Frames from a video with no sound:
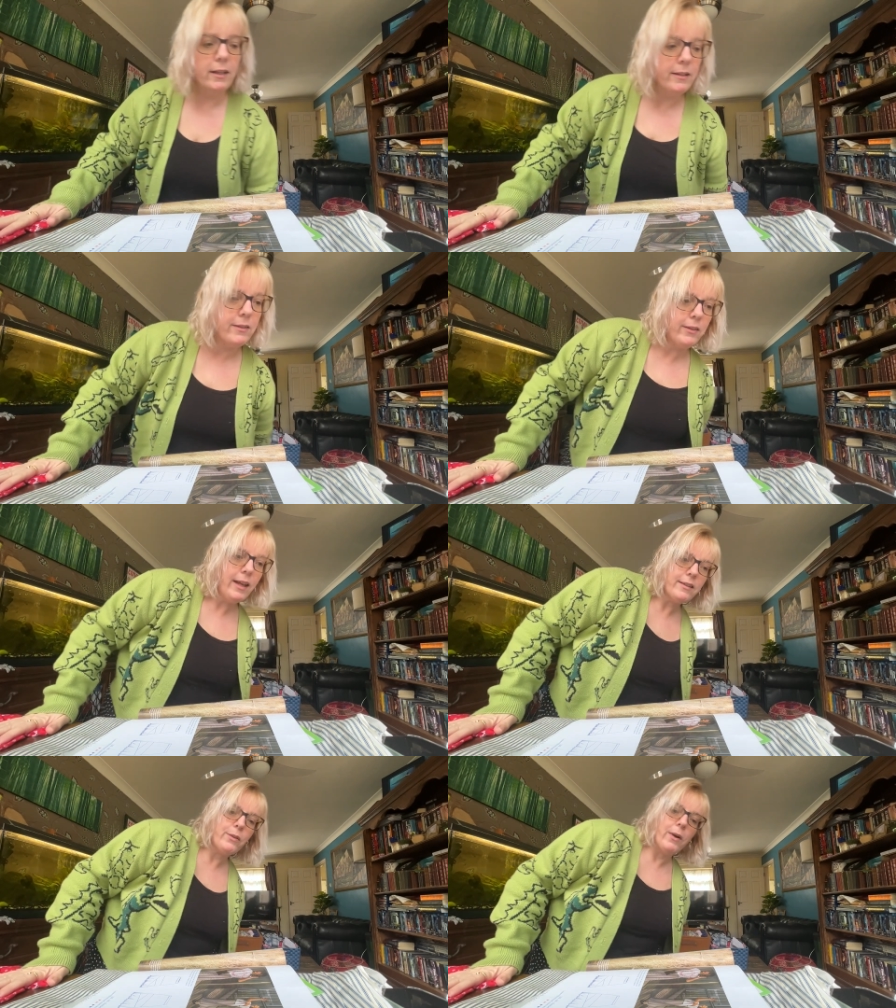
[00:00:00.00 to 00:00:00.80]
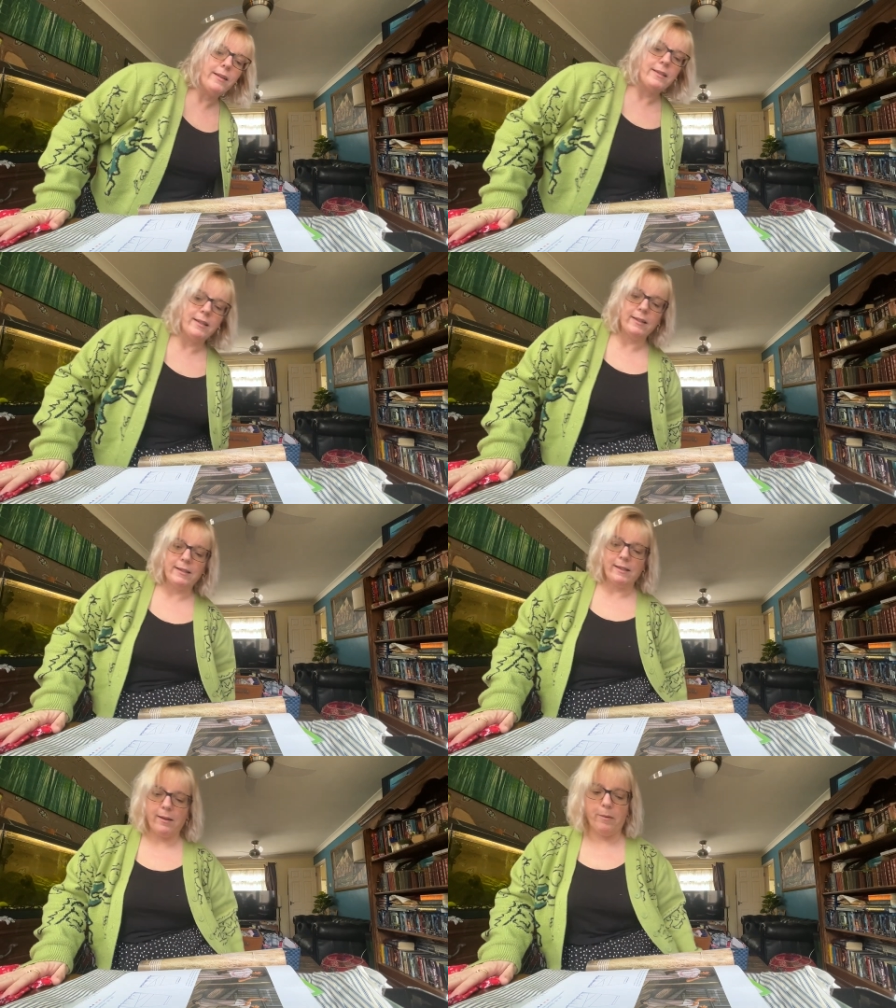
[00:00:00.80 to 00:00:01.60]
So yeah, so I did end
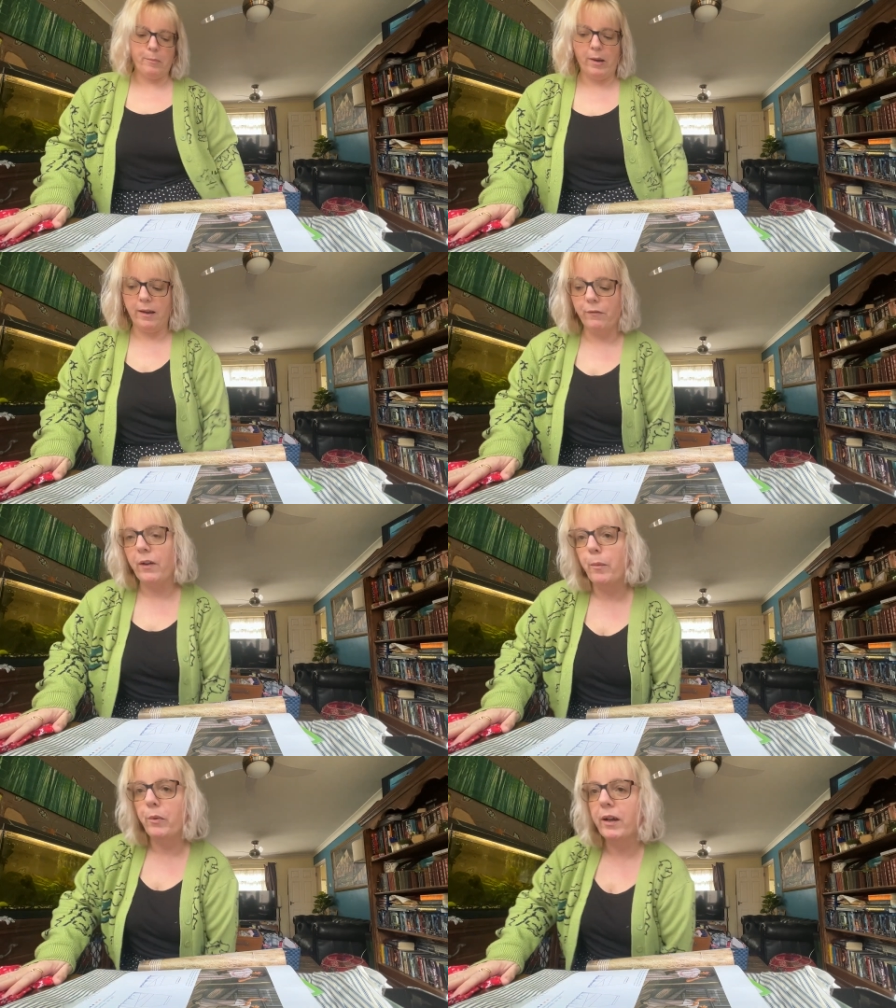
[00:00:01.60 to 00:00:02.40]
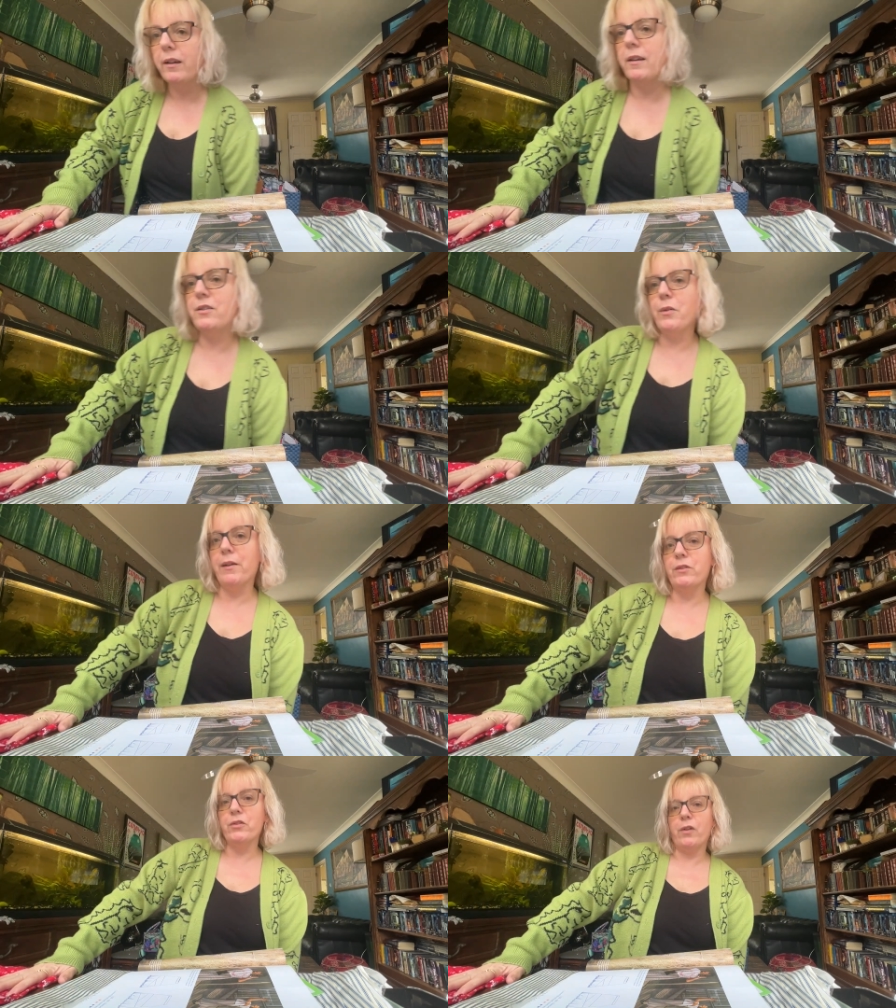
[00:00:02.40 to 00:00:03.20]
up buying fabric, and I do
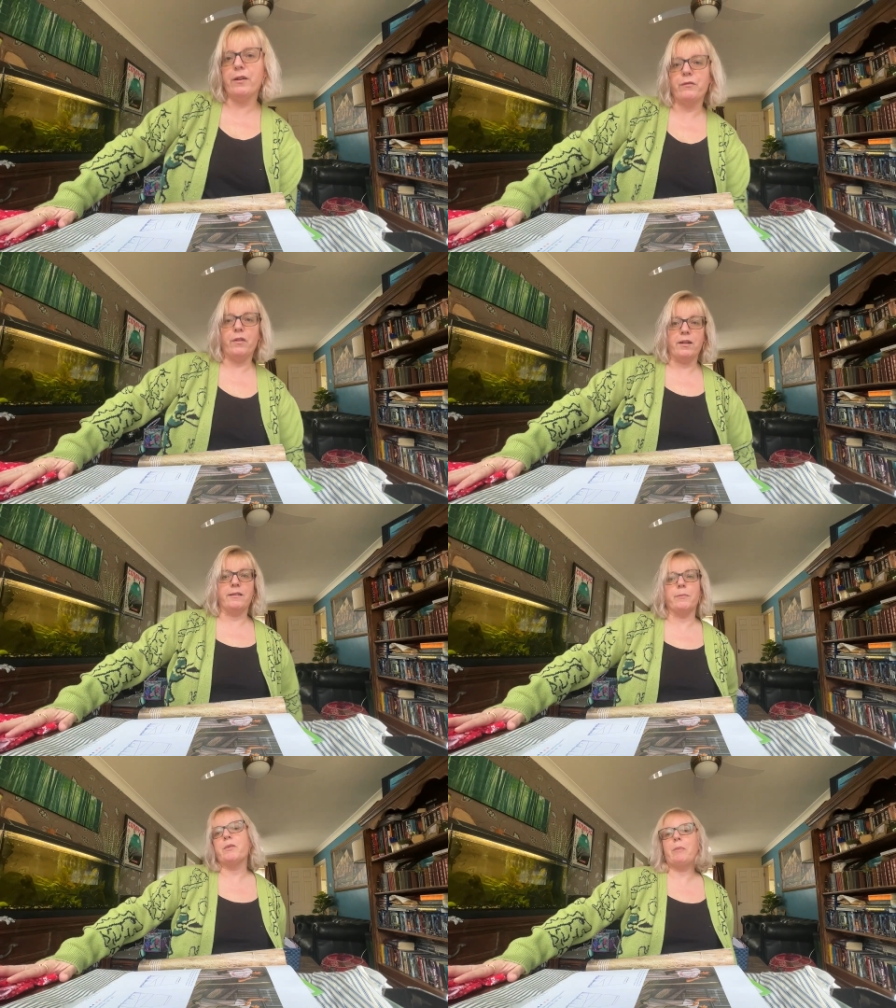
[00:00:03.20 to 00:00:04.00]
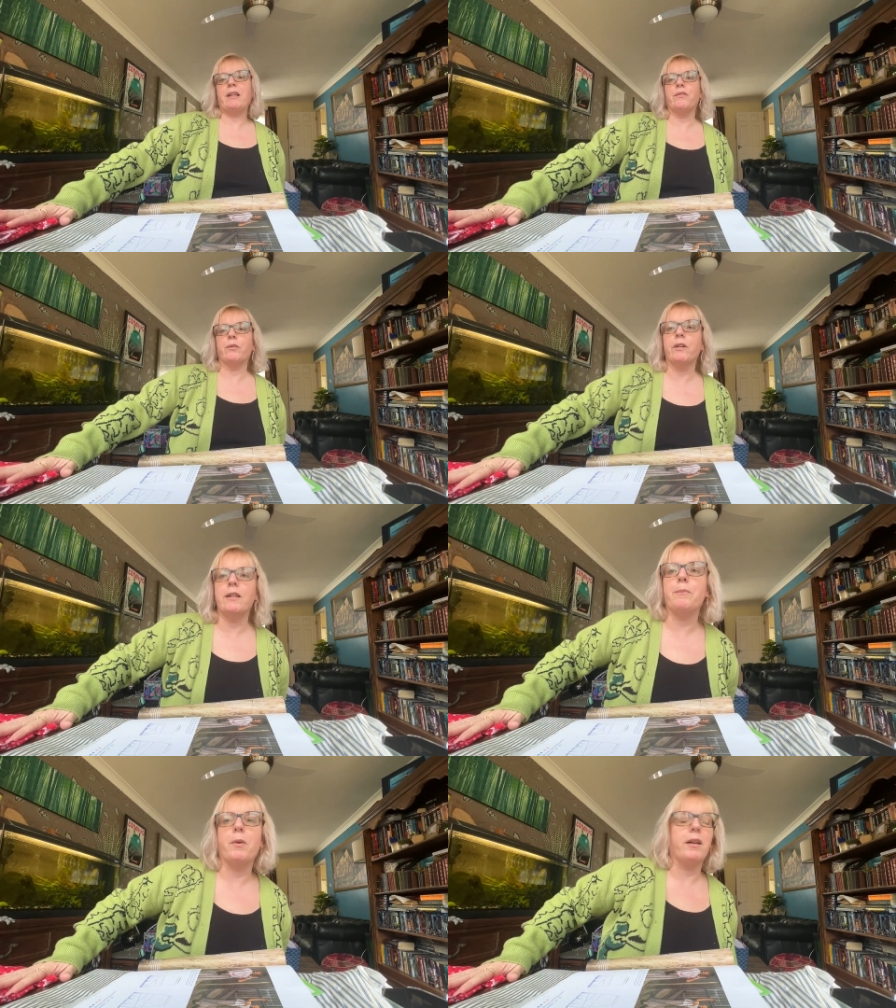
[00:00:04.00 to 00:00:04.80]
have to try and find some space for it
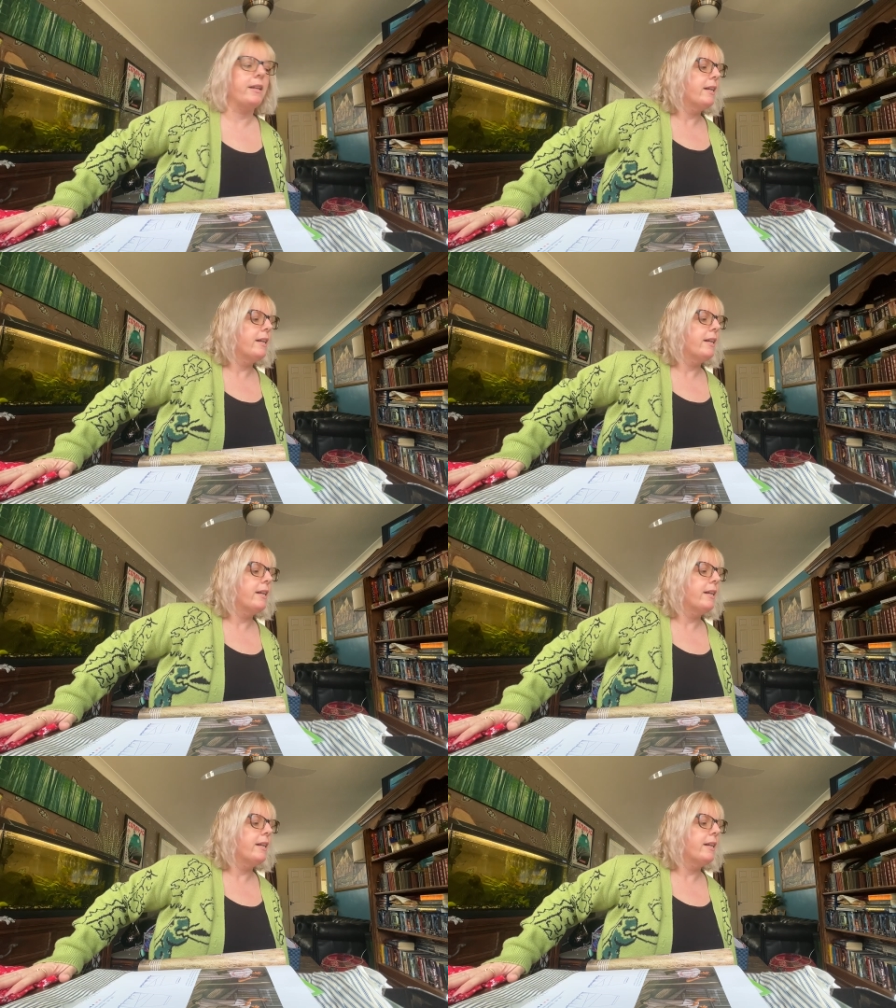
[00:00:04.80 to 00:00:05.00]
in my